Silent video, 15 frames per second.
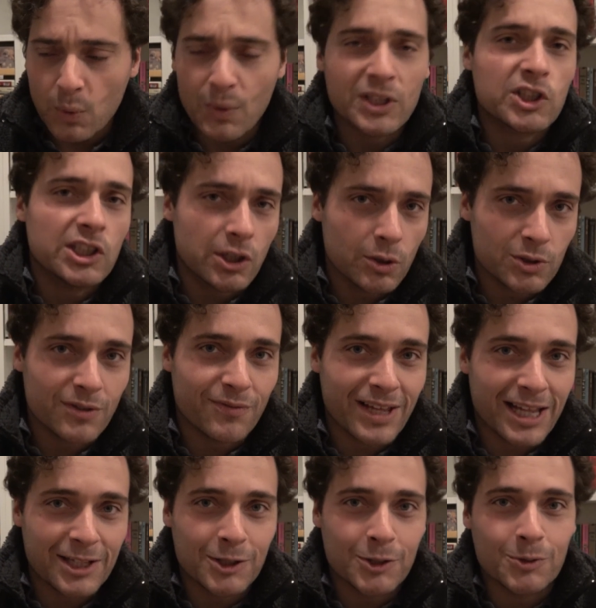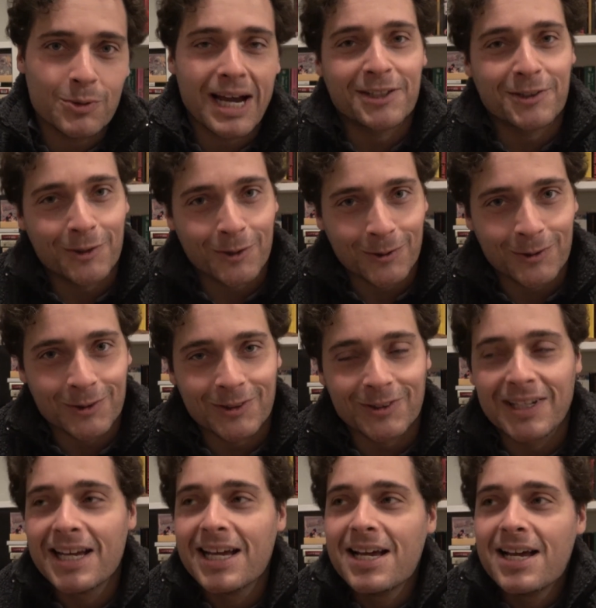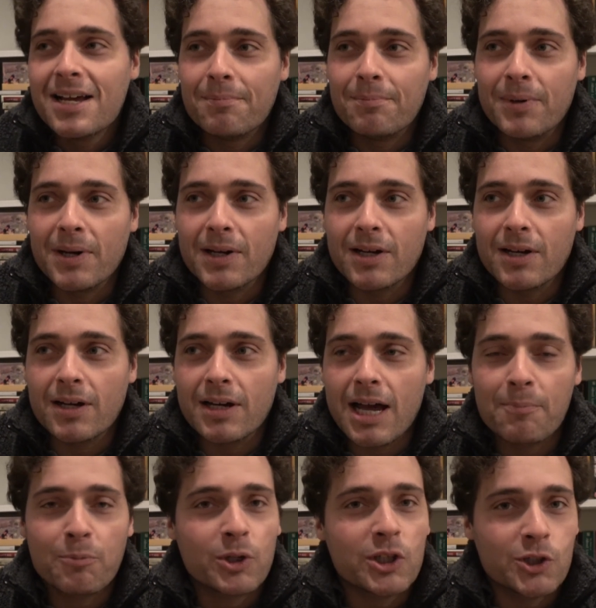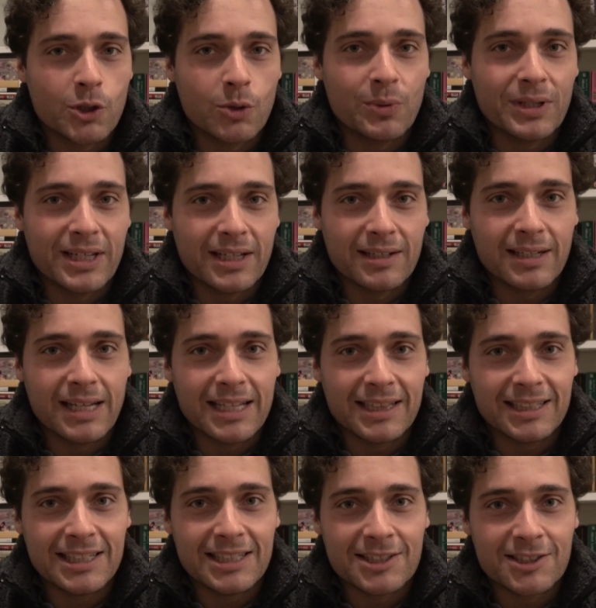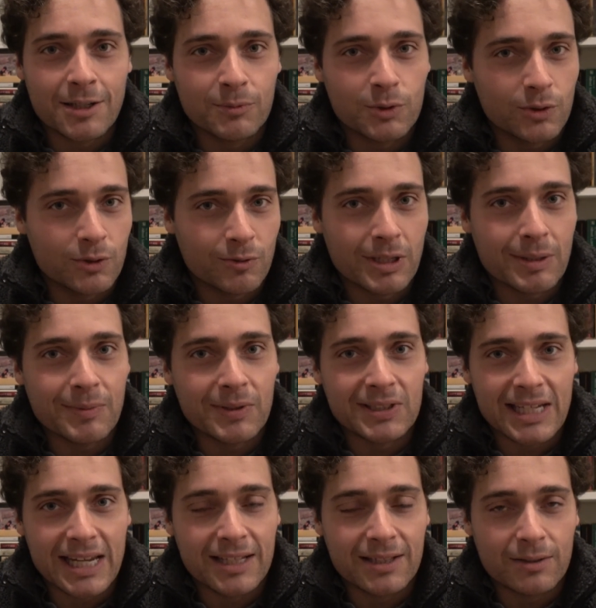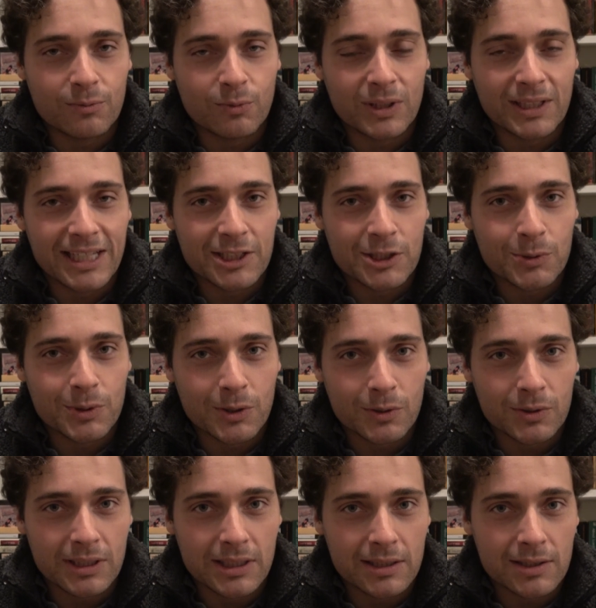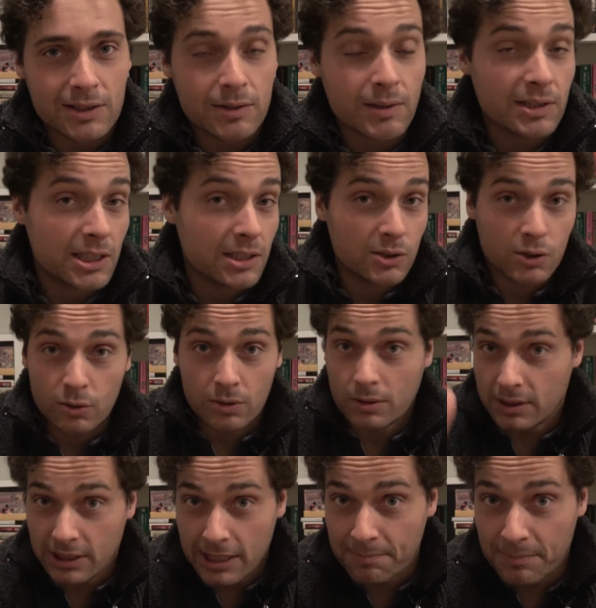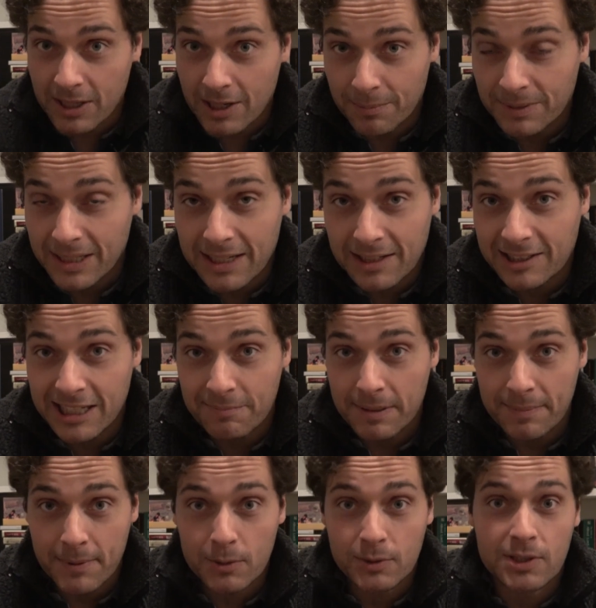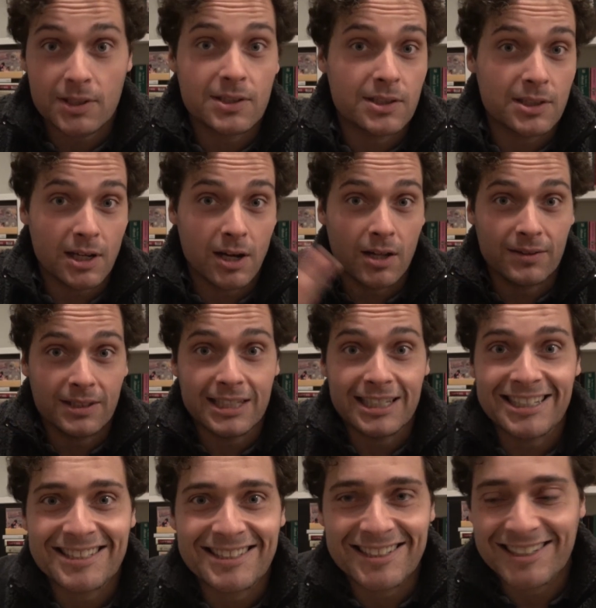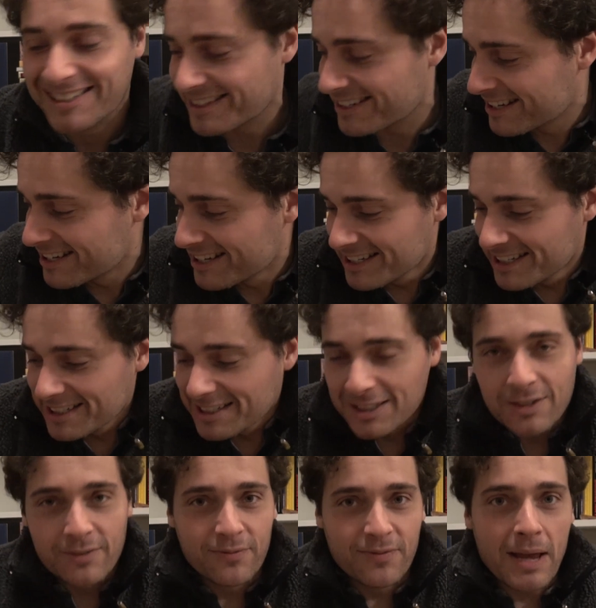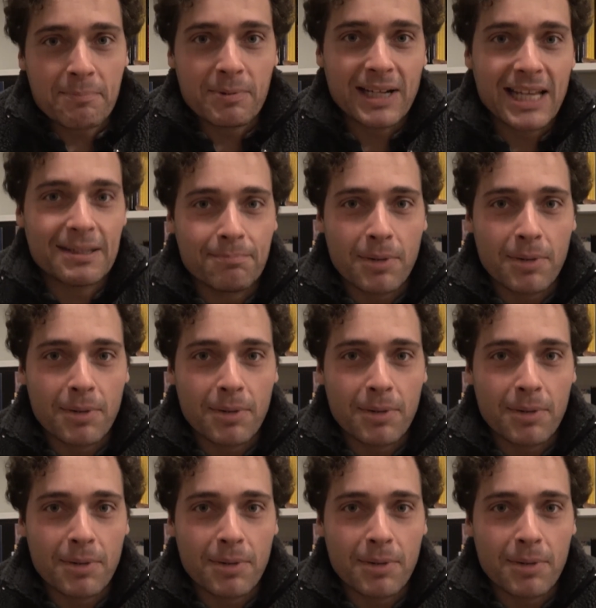she knows the value, I told her, but I'm pretty sure we can at least come to an agreement and we'll get you a good deal. So I said, sure, keep me updated, keep me posted on these Fabuland